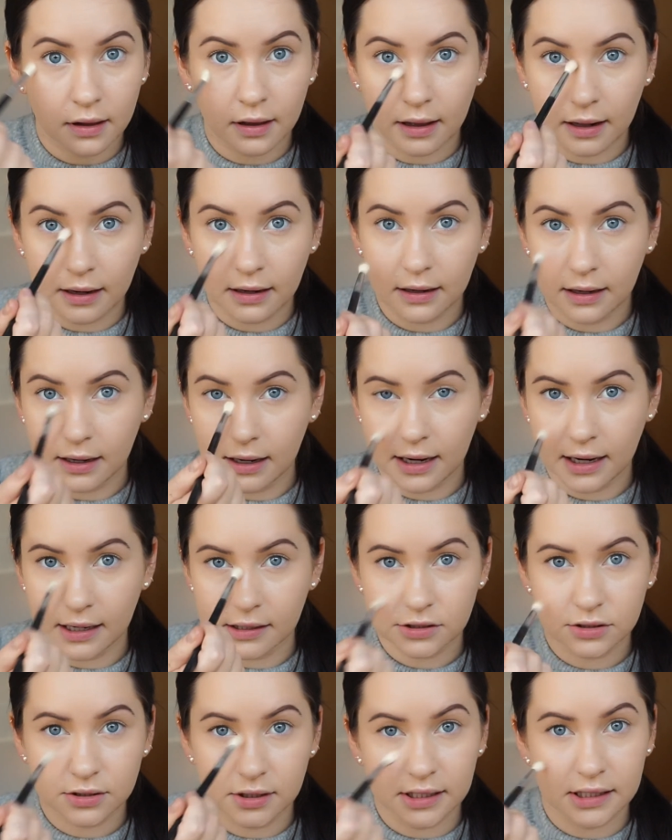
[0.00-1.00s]
And
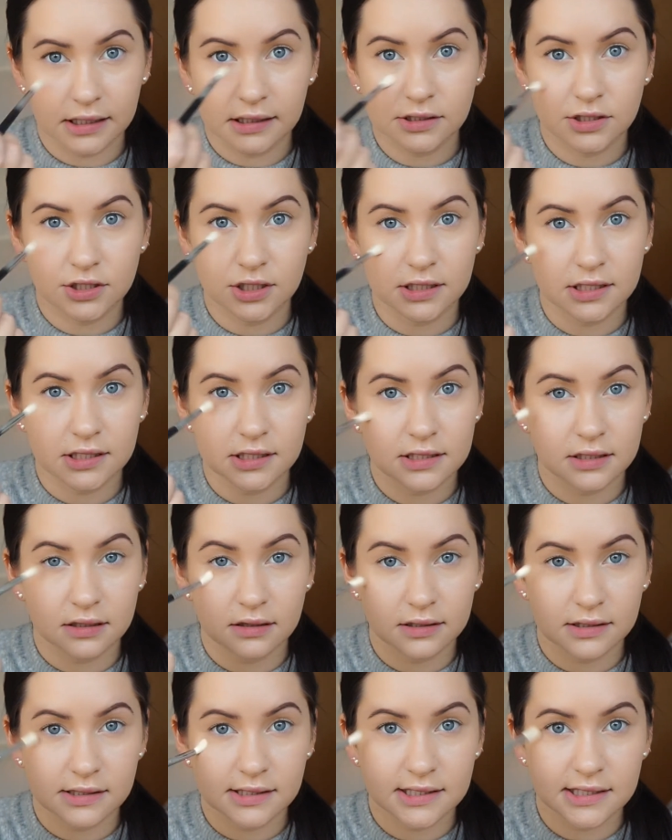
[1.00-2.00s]
literally just
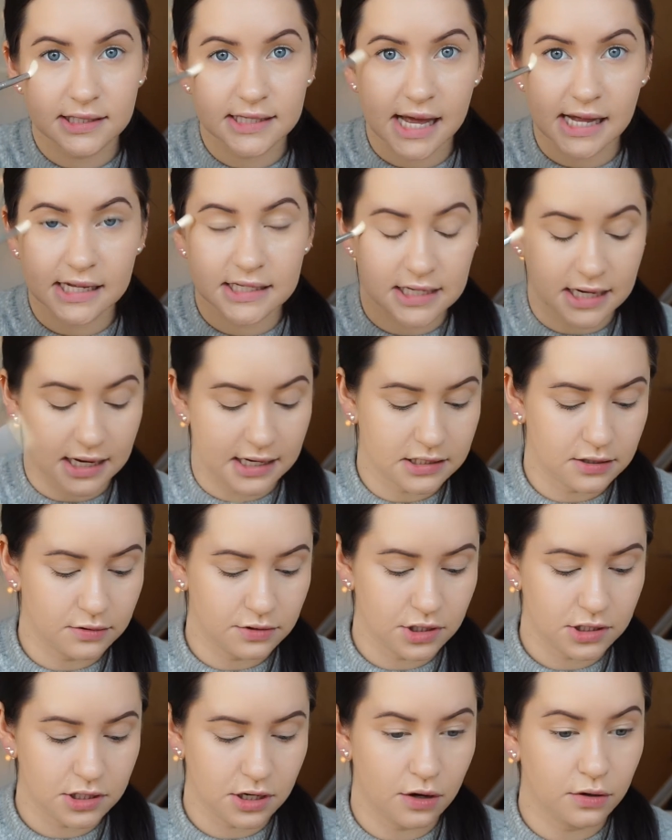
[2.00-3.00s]
set it, so
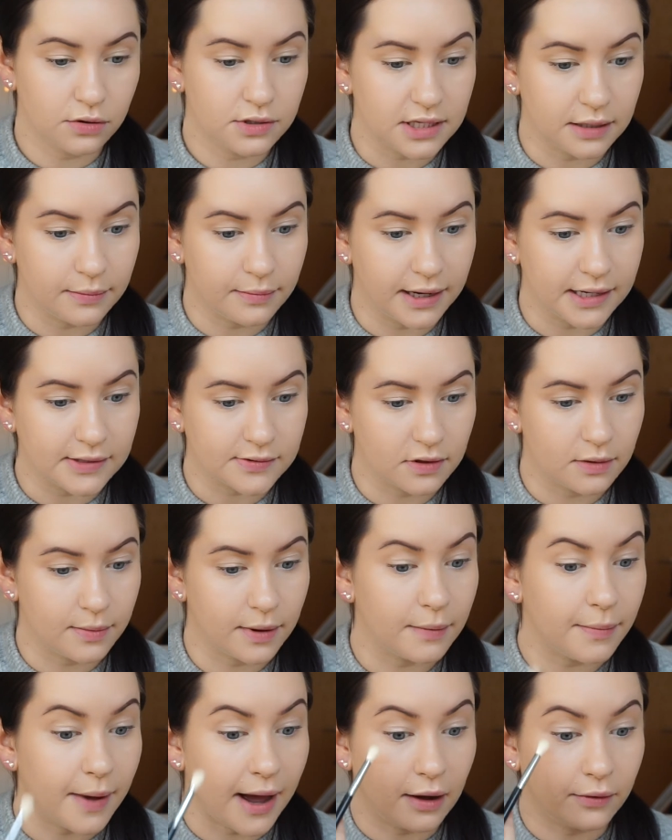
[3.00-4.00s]
just hold it in place with a
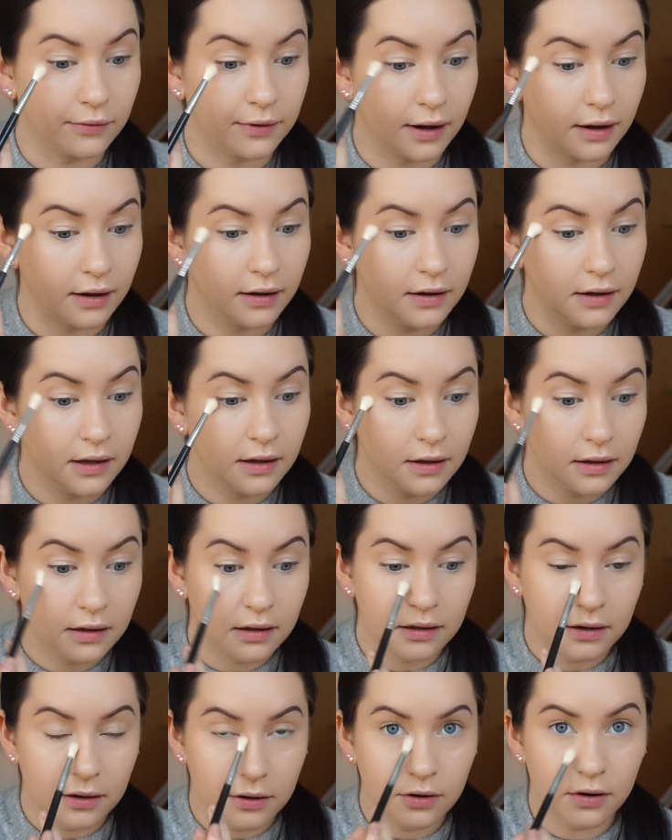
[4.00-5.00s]
bit of powder.
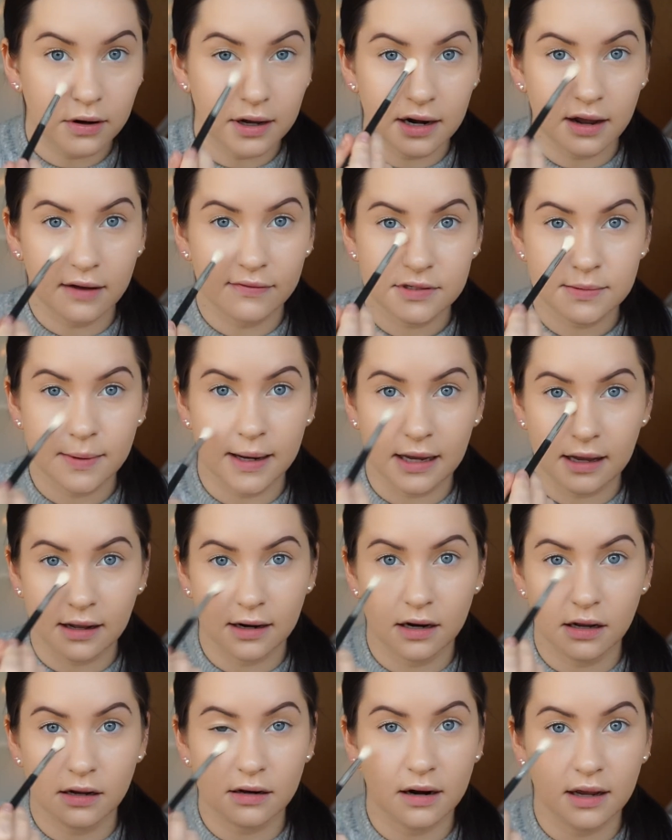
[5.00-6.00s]
Not enough to make
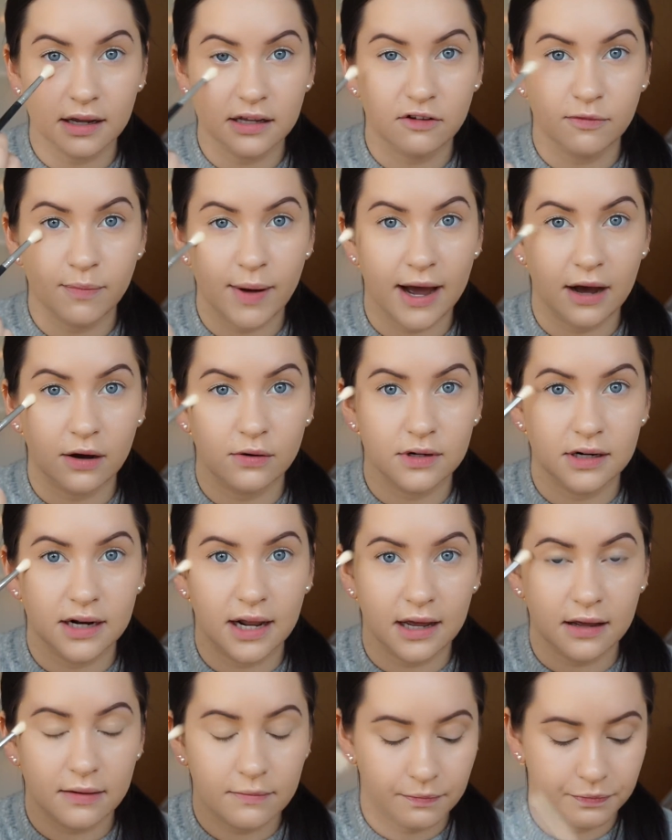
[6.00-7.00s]
it look like you've powdered
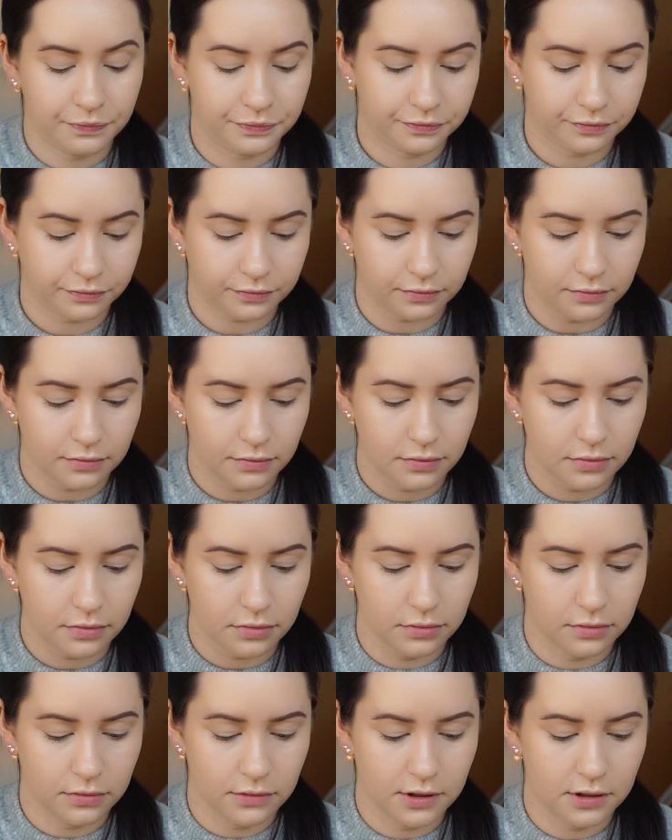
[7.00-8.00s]
it.
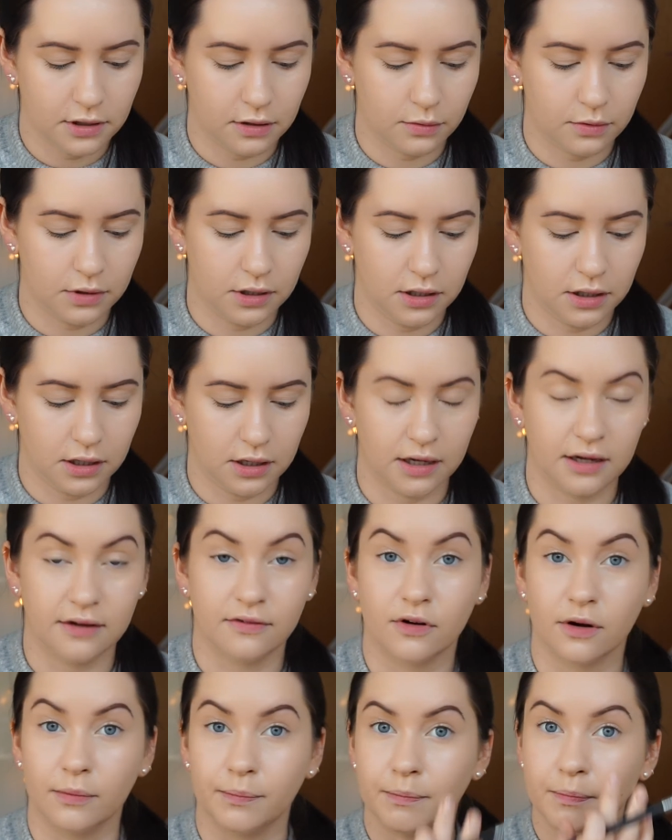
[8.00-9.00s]
You don't want to look like
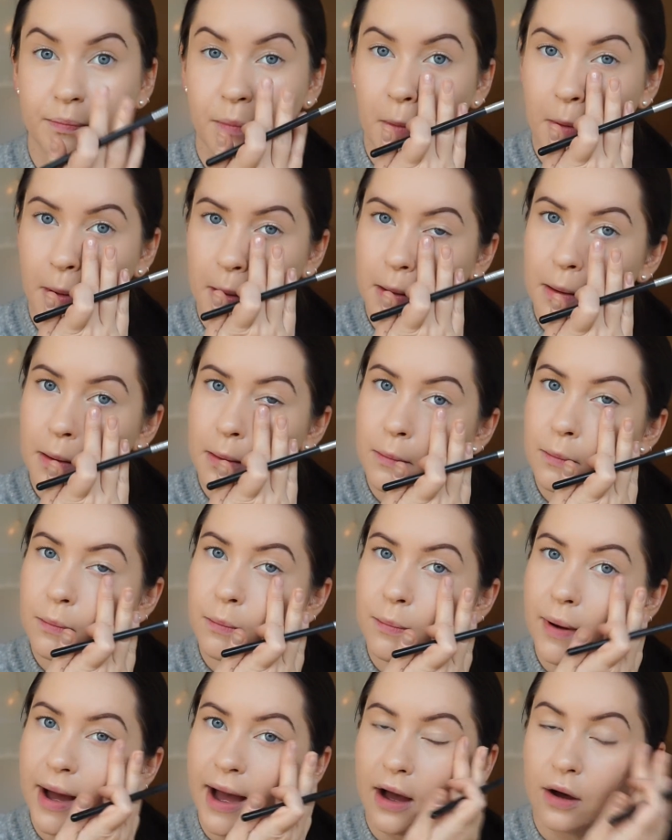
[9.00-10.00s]
you've got
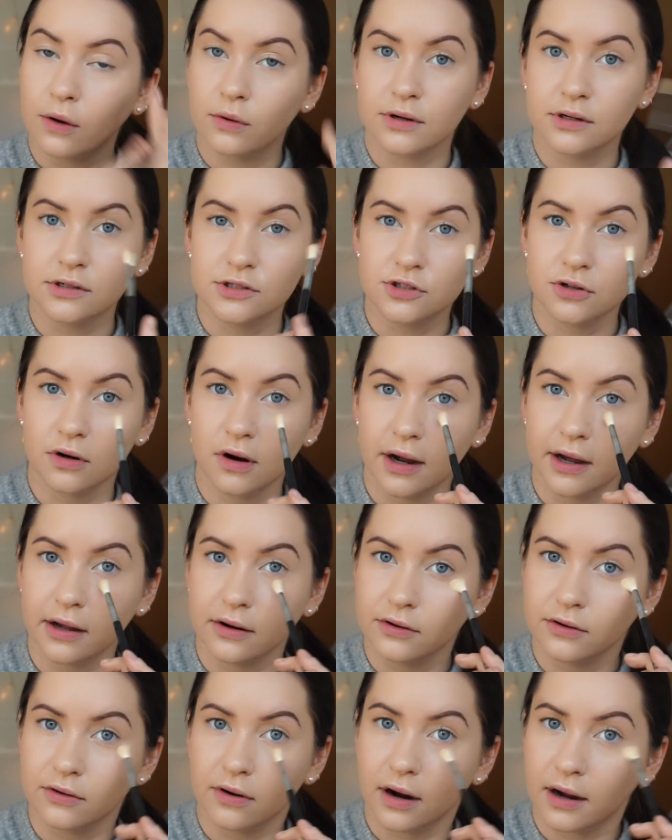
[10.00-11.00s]
powdered
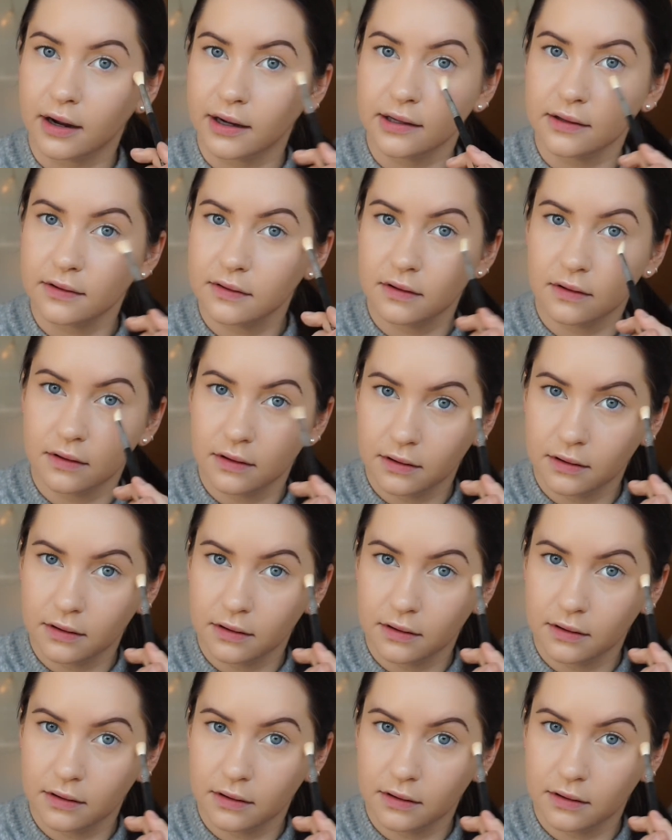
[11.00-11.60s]
dry under eyes.